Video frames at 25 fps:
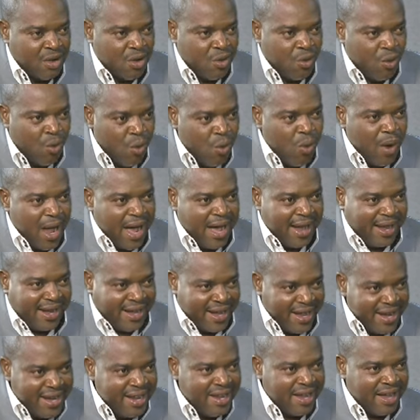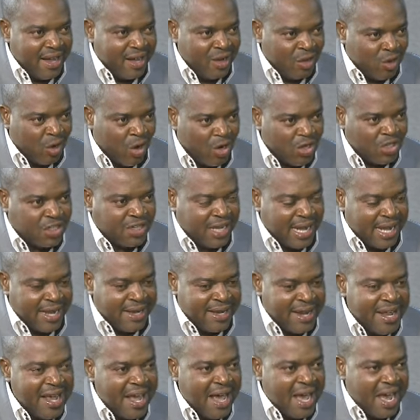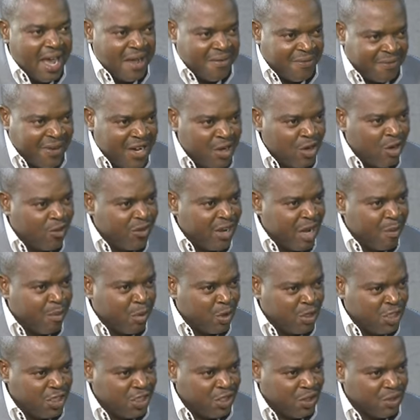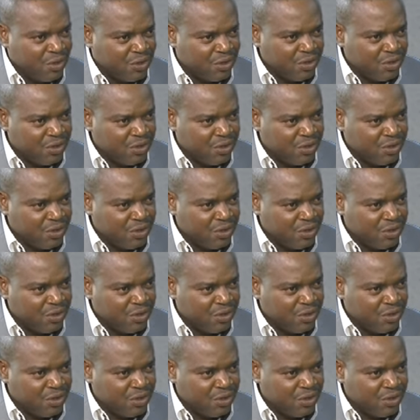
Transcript: who are gaining a lot and they are afraid of their positions.